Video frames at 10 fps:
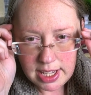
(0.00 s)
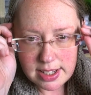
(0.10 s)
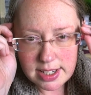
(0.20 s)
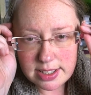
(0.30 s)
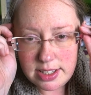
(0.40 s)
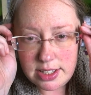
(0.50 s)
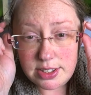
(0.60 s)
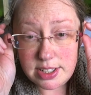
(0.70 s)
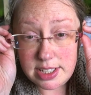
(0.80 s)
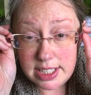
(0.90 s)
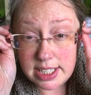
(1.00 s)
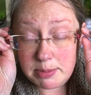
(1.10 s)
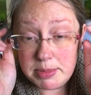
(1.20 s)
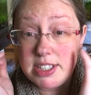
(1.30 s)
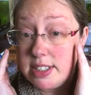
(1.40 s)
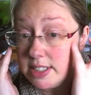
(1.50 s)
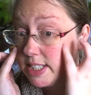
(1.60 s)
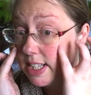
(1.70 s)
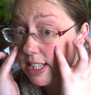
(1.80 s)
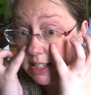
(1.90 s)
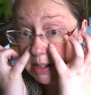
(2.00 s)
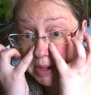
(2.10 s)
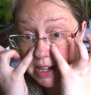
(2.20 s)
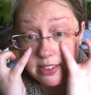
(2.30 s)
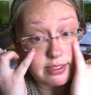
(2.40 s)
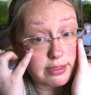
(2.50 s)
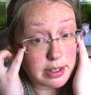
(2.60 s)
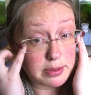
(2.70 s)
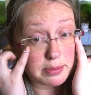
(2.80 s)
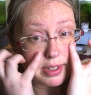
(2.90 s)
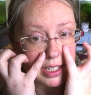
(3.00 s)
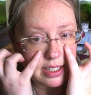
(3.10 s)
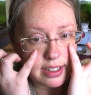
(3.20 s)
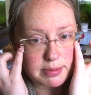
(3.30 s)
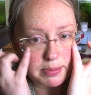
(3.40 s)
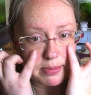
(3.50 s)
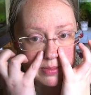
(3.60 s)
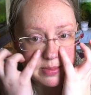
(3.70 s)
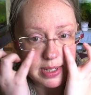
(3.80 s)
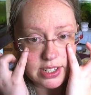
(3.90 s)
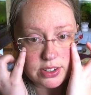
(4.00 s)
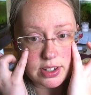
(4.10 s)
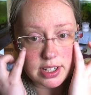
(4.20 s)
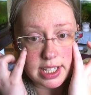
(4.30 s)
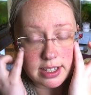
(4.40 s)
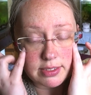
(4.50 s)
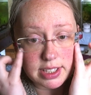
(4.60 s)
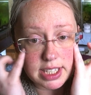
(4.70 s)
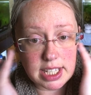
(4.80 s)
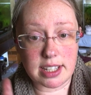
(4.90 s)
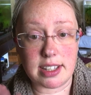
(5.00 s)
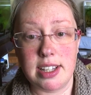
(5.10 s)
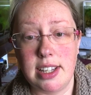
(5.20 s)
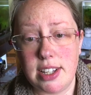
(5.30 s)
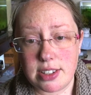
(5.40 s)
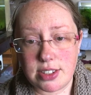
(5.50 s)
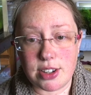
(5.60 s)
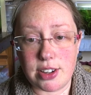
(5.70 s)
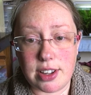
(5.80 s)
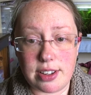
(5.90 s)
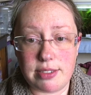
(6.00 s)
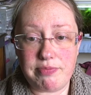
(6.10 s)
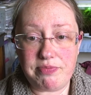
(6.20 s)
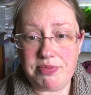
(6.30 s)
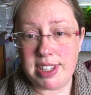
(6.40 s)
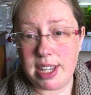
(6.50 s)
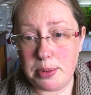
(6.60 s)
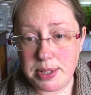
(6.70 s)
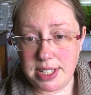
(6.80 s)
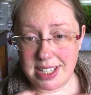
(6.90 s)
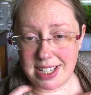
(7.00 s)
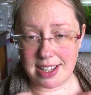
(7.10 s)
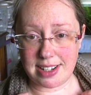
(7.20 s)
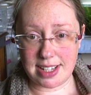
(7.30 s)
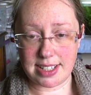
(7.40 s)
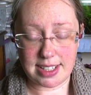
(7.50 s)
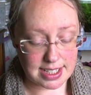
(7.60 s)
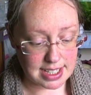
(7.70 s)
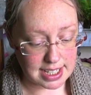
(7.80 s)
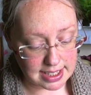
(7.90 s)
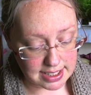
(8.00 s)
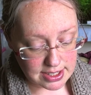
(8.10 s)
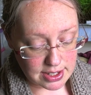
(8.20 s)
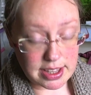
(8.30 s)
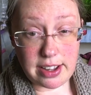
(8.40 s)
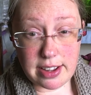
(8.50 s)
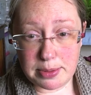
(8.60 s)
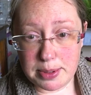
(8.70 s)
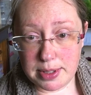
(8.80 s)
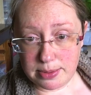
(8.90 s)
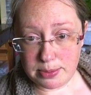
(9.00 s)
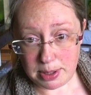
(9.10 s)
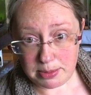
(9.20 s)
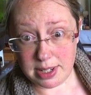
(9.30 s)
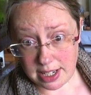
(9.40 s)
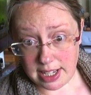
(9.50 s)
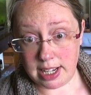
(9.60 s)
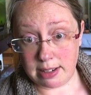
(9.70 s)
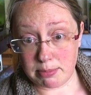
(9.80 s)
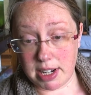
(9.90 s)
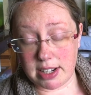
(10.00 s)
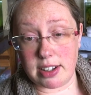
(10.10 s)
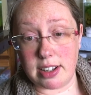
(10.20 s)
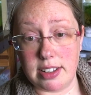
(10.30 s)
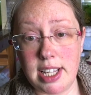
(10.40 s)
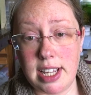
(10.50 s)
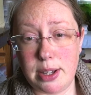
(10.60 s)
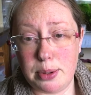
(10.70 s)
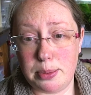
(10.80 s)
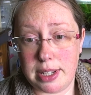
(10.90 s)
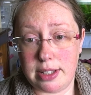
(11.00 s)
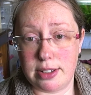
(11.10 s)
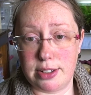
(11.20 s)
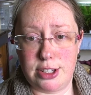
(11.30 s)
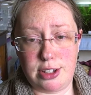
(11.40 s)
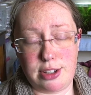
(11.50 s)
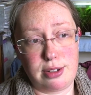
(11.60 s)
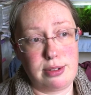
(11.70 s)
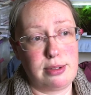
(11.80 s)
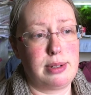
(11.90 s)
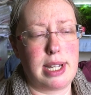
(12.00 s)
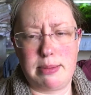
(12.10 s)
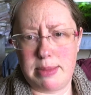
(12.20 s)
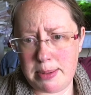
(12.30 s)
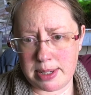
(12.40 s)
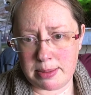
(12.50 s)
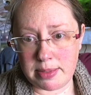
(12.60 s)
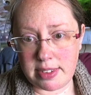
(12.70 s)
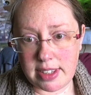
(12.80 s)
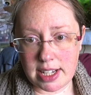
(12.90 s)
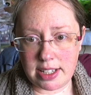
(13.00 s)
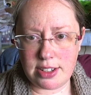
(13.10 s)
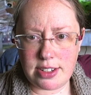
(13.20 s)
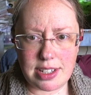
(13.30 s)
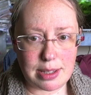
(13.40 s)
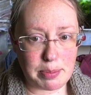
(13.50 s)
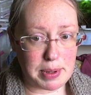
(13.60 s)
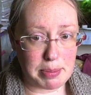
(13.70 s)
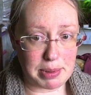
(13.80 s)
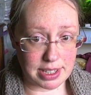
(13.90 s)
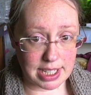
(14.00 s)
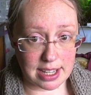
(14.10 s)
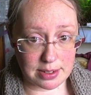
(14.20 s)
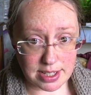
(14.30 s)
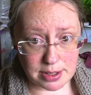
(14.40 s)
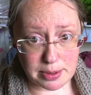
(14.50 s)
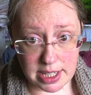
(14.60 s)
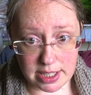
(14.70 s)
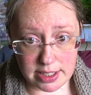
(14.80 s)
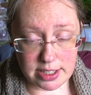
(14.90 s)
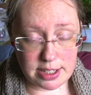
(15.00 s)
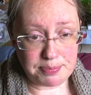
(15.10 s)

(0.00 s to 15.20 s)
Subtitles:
I don't usually need much concealer, but I've really been struggling with here, so I wanted to get a nice concealer. So I thought when we're in Meadowhall, we'd go to Debenhams, and usually the people on the counters are quite good.